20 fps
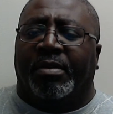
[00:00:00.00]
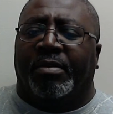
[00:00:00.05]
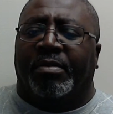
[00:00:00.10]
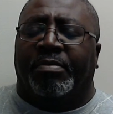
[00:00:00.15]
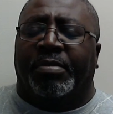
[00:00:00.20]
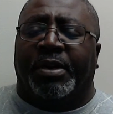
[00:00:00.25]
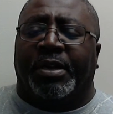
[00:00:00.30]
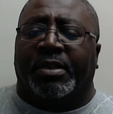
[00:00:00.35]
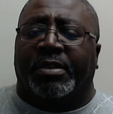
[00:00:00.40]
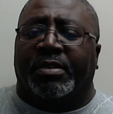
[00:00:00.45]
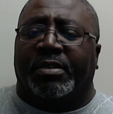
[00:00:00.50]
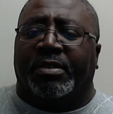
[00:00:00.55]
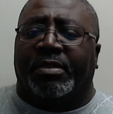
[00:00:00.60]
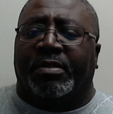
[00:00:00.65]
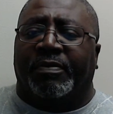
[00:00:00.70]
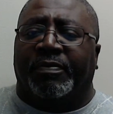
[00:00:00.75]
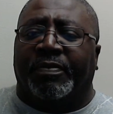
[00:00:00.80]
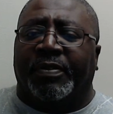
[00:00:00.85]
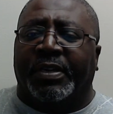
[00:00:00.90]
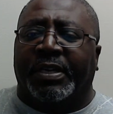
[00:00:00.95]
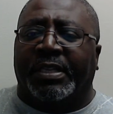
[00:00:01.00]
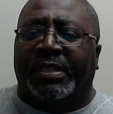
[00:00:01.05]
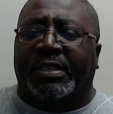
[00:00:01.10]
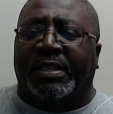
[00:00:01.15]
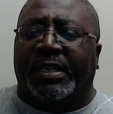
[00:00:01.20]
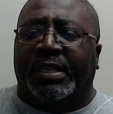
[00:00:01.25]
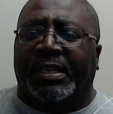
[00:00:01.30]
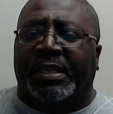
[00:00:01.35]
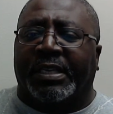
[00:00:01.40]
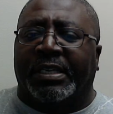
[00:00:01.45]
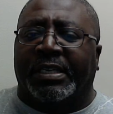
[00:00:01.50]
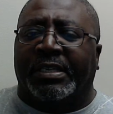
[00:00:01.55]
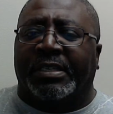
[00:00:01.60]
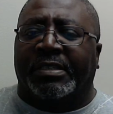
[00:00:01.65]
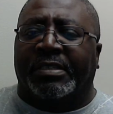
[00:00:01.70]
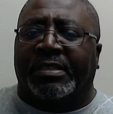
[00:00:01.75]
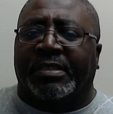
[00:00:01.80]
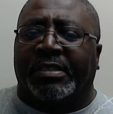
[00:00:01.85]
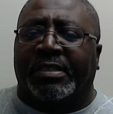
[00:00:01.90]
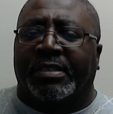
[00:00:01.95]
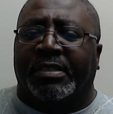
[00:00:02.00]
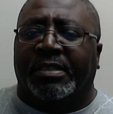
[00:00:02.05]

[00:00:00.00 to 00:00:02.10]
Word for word: But the funny thing is,